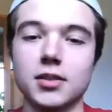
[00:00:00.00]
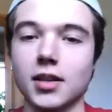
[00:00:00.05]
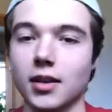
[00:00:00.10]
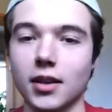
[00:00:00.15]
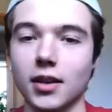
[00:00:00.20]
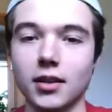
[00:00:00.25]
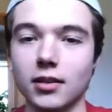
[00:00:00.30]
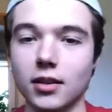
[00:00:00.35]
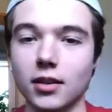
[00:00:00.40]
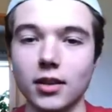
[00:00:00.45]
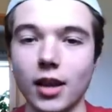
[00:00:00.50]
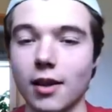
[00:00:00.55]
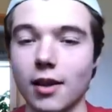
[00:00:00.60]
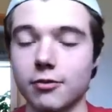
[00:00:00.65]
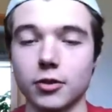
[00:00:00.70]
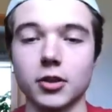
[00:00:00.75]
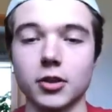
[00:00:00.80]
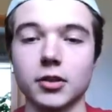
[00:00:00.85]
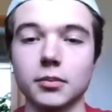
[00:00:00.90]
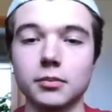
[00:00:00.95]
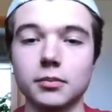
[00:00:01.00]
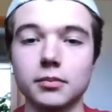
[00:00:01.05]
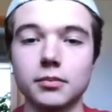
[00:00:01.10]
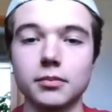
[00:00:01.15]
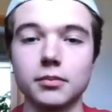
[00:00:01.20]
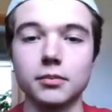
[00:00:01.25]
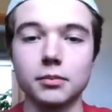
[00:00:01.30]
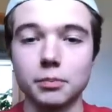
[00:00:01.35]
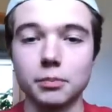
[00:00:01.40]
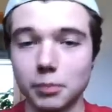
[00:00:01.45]
to ever
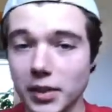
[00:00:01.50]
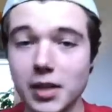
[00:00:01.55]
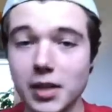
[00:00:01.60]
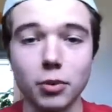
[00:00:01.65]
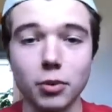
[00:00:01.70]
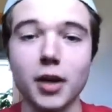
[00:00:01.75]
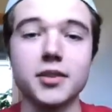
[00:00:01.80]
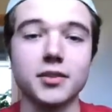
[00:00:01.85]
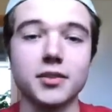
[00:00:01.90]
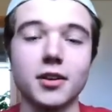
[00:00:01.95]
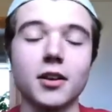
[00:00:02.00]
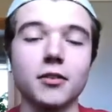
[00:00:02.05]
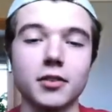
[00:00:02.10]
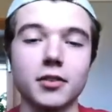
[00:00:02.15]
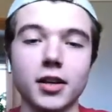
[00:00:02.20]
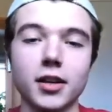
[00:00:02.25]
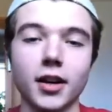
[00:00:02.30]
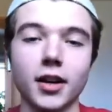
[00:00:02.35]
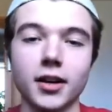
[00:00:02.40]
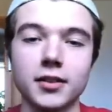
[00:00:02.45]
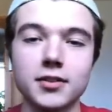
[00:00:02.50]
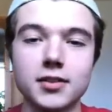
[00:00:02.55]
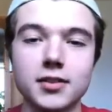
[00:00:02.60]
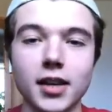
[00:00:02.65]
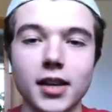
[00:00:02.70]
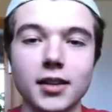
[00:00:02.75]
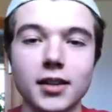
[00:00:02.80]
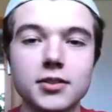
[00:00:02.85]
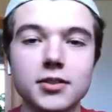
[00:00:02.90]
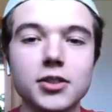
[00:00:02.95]
be be president of the United
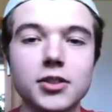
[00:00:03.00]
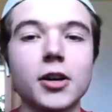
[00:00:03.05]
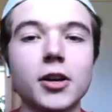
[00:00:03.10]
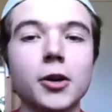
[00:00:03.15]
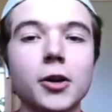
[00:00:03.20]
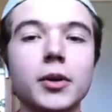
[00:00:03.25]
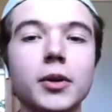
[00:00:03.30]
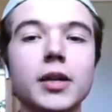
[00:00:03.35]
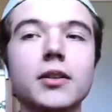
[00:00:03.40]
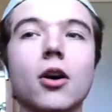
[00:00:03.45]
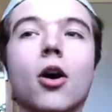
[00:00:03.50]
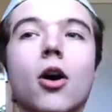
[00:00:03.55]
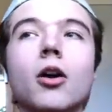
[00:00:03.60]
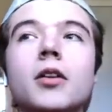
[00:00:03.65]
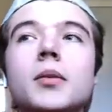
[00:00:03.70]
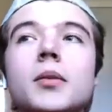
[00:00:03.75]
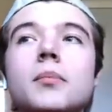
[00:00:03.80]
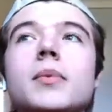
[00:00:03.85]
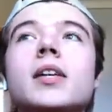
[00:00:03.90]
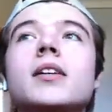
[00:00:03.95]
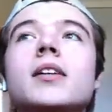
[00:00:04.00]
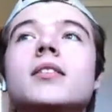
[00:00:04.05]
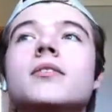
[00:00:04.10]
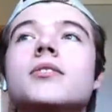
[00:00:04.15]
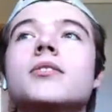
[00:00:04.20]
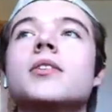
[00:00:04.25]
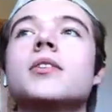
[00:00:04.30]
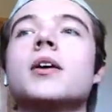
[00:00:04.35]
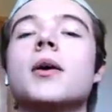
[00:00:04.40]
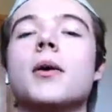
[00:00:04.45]
States. You know, it, all it
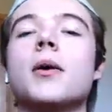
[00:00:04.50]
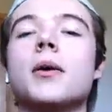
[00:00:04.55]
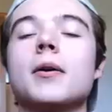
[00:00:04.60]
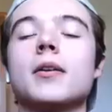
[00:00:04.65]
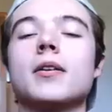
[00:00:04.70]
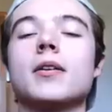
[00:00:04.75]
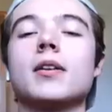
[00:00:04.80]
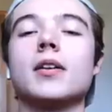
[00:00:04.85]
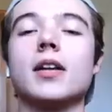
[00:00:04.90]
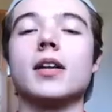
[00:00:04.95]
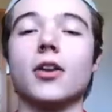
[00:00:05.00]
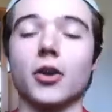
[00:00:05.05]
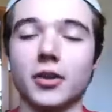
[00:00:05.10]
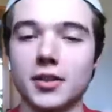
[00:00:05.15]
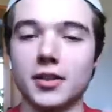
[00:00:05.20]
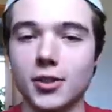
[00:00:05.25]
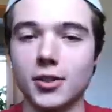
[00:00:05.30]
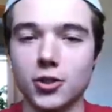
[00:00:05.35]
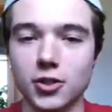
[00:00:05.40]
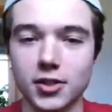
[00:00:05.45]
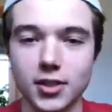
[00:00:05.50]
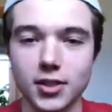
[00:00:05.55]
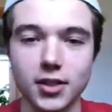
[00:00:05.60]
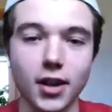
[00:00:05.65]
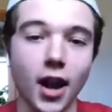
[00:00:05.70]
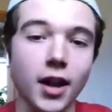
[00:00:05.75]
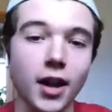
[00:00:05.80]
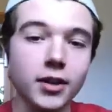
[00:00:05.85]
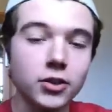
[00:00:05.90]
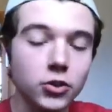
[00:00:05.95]
means in our decision to
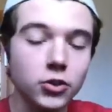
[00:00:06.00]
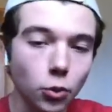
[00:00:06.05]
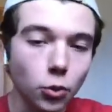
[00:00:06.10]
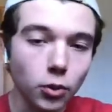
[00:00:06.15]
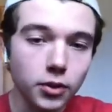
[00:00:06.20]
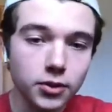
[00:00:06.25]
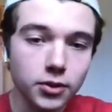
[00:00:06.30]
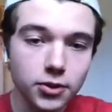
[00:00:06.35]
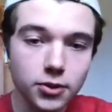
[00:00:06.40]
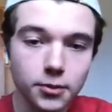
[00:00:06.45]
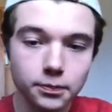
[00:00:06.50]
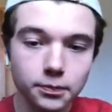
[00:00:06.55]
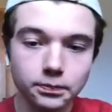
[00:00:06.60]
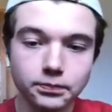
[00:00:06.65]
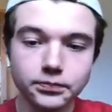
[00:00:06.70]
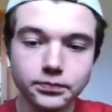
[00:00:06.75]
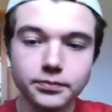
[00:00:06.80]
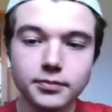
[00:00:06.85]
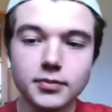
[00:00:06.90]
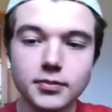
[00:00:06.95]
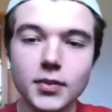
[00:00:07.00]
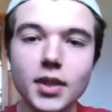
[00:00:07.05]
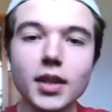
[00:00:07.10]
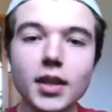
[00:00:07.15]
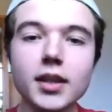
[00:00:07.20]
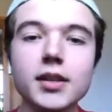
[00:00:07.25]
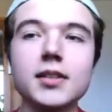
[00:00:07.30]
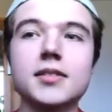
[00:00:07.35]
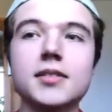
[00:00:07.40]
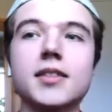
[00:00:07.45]
not endorse
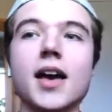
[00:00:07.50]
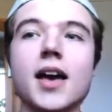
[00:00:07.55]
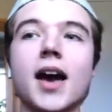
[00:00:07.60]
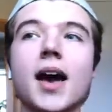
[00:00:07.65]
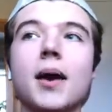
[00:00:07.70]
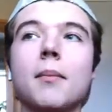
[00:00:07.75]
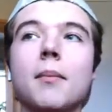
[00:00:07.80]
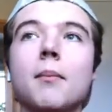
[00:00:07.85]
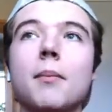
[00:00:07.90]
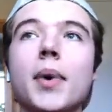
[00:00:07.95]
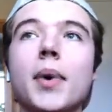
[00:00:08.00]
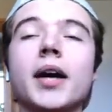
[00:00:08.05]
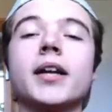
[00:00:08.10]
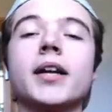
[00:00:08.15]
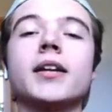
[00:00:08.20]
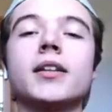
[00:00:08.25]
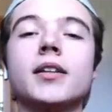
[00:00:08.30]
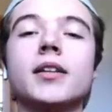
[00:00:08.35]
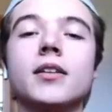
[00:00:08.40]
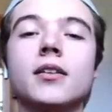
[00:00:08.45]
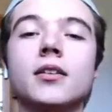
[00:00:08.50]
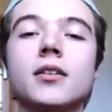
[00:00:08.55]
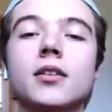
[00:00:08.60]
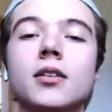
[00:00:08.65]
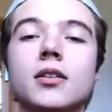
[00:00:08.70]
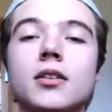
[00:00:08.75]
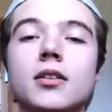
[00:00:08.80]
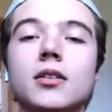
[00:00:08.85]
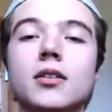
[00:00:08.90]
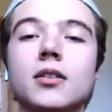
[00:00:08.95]
is that Biden
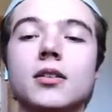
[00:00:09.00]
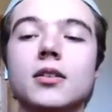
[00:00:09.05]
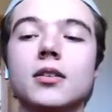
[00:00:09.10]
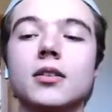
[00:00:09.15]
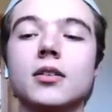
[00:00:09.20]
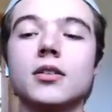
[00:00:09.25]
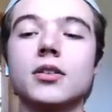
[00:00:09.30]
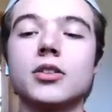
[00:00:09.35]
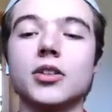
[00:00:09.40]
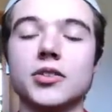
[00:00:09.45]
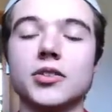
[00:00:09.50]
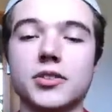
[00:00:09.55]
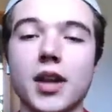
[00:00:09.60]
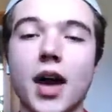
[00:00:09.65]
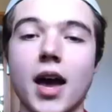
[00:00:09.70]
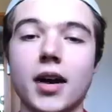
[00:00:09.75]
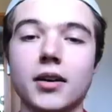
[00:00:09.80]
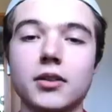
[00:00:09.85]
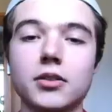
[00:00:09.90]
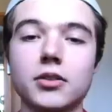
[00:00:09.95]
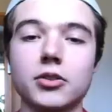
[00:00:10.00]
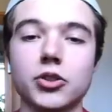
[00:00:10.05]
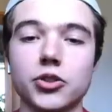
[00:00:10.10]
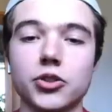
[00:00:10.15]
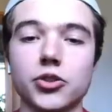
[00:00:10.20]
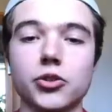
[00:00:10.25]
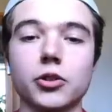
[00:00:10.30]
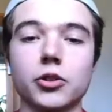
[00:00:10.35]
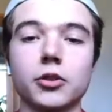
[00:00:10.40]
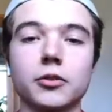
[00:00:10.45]
does not
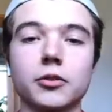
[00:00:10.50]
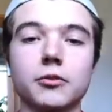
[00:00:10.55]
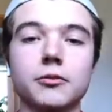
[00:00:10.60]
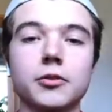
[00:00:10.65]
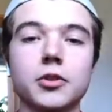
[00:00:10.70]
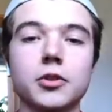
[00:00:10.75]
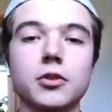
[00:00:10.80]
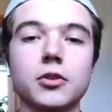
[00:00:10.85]
deserve